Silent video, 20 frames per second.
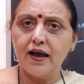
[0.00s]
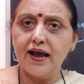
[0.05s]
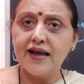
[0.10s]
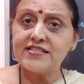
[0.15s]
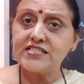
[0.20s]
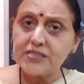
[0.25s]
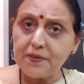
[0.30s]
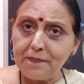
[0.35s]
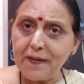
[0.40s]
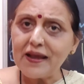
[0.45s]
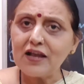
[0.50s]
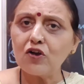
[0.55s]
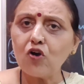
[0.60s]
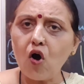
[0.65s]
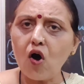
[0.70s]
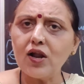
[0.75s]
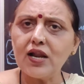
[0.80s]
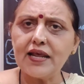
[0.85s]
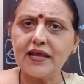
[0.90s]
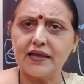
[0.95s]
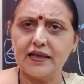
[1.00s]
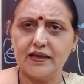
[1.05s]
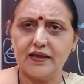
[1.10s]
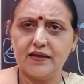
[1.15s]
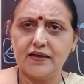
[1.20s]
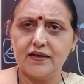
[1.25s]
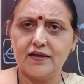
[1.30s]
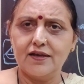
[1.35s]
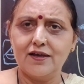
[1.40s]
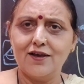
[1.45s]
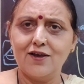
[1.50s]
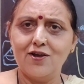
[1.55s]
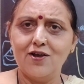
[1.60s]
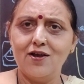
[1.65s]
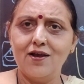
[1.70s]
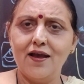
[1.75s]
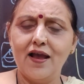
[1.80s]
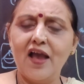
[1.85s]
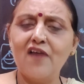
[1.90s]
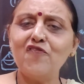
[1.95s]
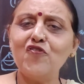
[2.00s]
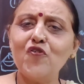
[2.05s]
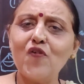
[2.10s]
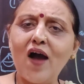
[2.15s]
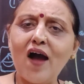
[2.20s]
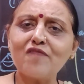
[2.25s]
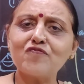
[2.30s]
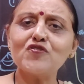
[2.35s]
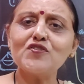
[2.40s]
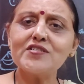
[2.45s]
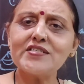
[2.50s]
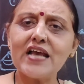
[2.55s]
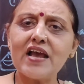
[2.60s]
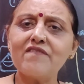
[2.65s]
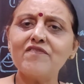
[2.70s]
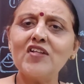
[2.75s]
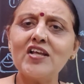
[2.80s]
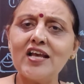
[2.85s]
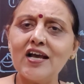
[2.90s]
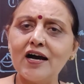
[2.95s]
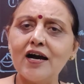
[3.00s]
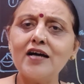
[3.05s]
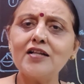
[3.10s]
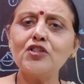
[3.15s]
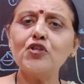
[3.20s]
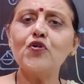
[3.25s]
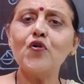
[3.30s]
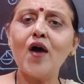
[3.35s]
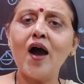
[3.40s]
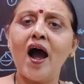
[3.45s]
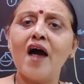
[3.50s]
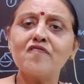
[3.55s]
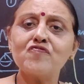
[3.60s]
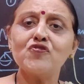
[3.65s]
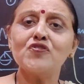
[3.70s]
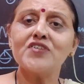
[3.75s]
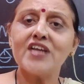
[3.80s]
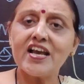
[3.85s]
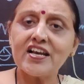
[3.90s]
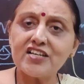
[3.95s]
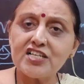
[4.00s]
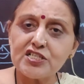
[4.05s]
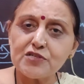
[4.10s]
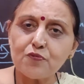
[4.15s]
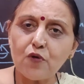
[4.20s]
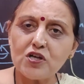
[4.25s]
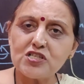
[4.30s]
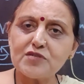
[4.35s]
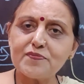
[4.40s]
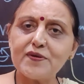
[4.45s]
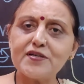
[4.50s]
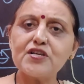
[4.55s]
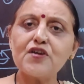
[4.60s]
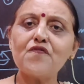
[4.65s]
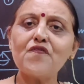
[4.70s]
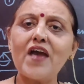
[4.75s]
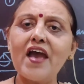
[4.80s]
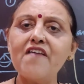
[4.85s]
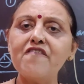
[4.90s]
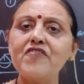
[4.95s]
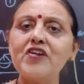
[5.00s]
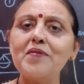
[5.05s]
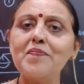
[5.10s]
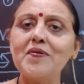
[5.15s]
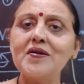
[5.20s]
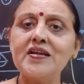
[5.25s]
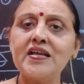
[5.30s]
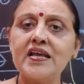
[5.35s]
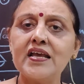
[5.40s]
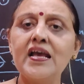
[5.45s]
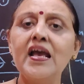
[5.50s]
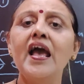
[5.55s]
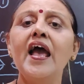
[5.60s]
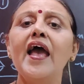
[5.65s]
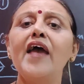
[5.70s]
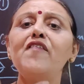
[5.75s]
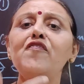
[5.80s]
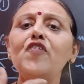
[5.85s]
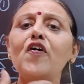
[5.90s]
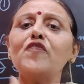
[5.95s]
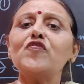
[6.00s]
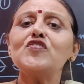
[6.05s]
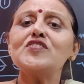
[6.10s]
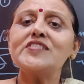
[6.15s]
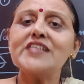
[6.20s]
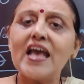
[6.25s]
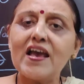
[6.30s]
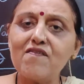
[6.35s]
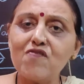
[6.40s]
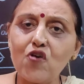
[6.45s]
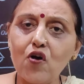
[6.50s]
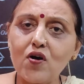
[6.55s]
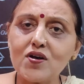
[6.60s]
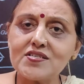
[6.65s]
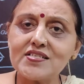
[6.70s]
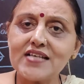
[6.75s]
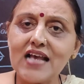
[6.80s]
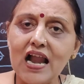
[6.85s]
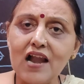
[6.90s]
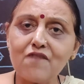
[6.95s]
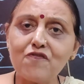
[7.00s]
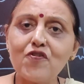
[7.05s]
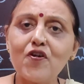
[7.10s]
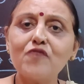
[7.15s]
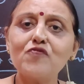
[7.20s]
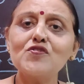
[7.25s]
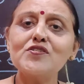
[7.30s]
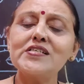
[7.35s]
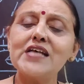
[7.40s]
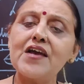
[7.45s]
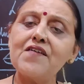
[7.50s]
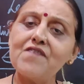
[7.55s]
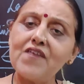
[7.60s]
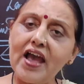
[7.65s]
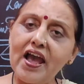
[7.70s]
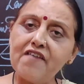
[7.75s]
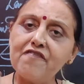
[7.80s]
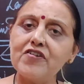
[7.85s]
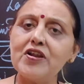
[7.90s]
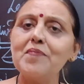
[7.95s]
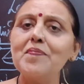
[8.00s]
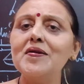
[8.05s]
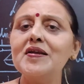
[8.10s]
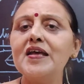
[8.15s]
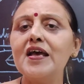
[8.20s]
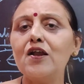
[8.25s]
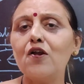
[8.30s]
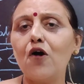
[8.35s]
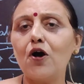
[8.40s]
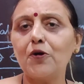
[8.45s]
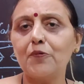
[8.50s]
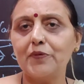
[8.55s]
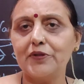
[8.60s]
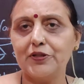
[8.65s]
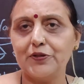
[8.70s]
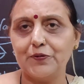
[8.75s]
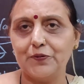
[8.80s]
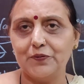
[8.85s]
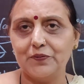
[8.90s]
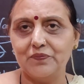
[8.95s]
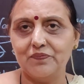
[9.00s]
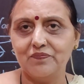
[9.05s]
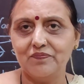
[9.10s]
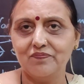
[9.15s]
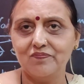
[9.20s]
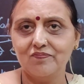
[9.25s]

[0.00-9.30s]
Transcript: It's a big calling. If you have to save the earth, you have to take responsibility of everybody. If you have to save yourself, you have to save everybody along with you.